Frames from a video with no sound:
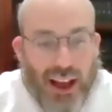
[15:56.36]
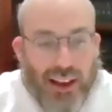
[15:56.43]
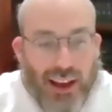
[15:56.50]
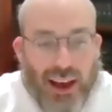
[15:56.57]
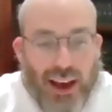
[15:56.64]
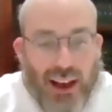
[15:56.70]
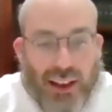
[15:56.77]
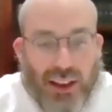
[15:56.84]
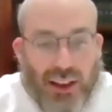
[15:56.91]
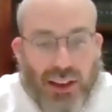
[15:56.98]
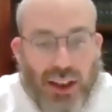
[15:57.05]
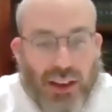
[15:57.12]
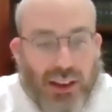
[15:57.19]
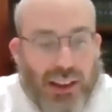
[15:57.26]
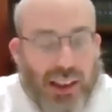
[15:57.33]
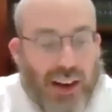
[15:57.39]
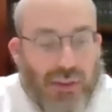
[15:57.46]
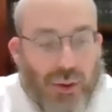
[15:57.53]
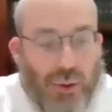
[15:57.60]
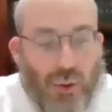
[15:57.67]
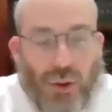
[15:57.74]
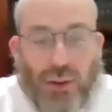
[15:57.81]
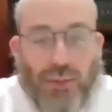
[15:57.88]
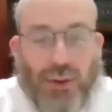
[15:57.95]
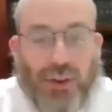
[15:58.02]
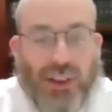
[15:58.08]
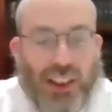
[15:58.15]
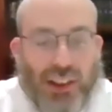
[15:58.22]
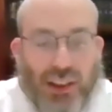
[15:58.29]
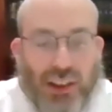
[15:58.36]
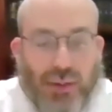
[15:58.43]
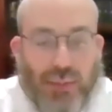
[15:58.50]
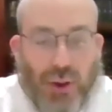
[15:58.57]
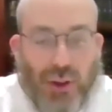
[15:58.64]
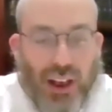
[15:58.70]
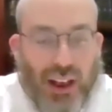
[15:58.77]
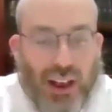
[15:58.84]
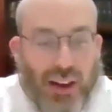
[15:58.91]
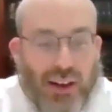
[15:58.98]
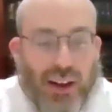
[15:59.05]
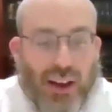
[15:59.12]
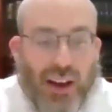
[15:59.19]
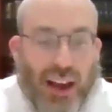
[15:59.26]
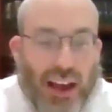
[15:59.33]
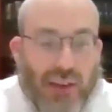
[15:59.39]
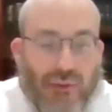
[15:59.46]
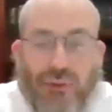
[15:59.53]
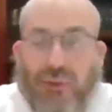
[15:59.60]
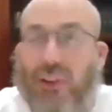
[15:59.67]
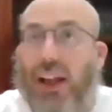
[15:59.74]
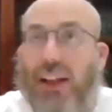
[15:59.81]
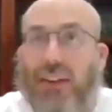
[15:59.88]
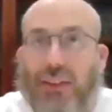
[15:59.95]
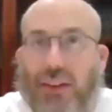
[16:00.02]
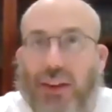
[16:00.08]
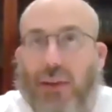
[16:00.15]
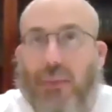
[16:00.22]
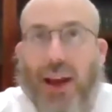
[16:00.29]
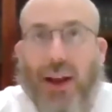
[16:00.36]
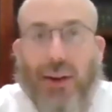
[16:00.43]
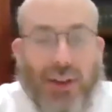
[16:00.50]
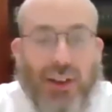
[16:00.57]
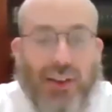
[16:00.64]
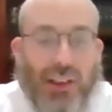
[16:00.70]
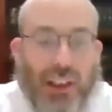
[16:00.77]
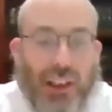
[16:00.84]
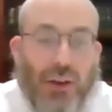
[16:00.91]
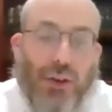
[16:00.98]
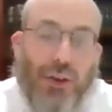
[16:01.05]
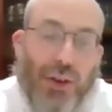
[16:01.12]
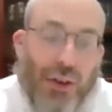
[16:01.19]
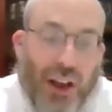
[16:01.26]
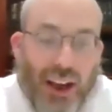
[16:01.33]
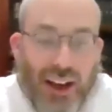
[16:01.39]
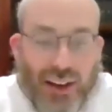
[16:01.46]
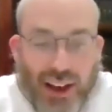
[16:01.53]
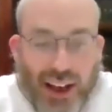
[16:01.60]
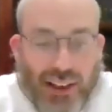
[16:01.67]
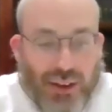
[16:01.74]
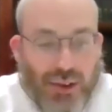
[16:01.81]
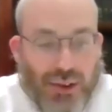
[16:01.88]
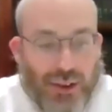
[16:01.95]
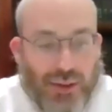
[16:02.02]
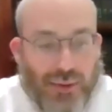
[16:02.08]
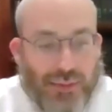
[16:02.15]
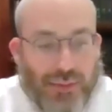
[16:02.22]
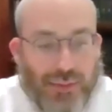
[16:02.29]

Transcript: And he and his sons left all their possessions in Modi'in and fled to the mountains in the Judean desert.